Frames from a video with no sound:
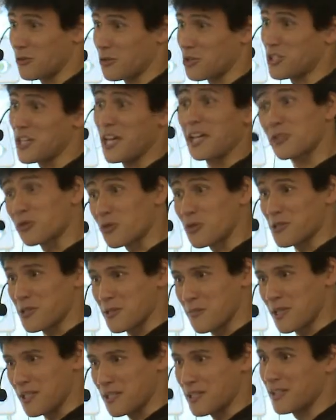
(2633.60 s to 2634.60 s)
usually I
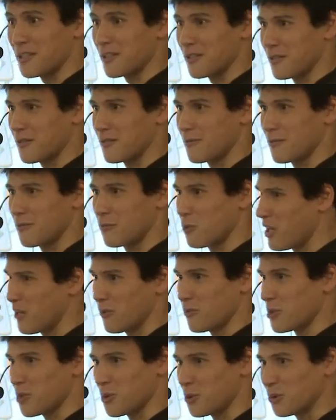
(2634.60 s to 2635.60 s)
trust him. I said,
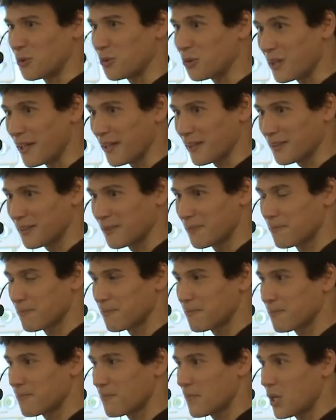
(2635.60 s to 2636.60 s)
well, we should do that.
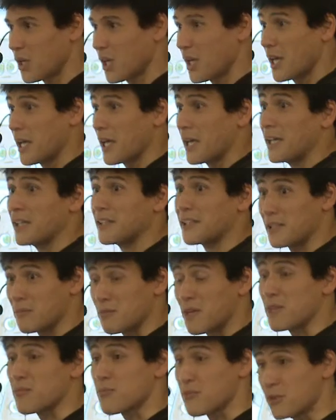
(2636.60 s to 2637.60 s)
And then
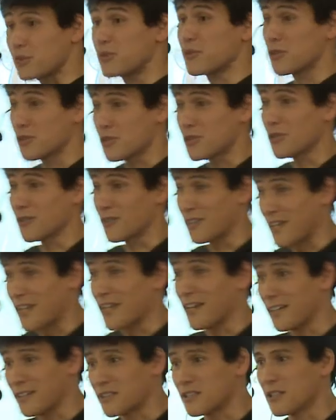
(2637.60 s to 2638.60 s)
my production
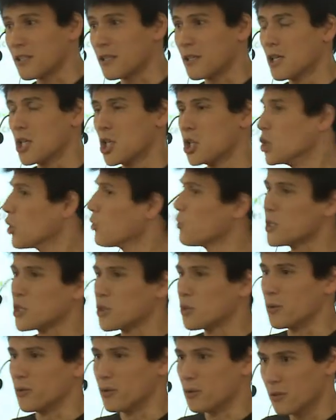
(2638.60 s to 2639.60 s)
guy said, no, we
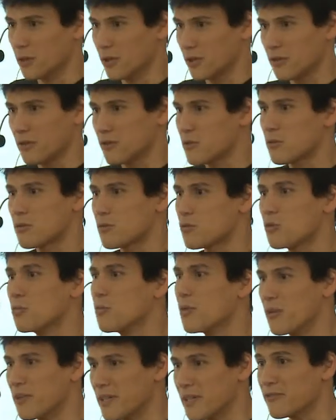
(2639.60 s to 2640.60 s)
shouldn't do it. It's too
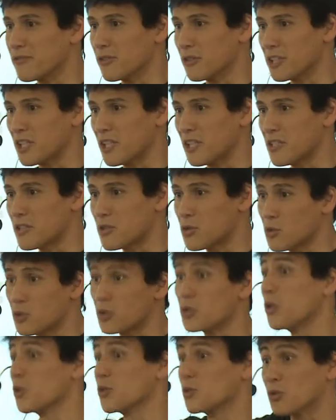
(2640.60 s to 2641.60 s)
boring for kids to
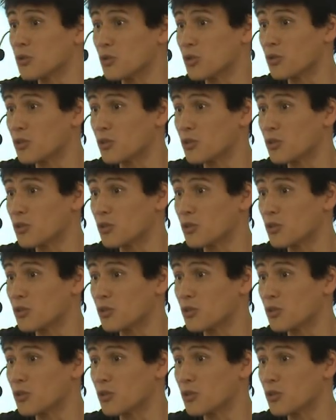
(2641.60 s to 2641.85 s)
go to the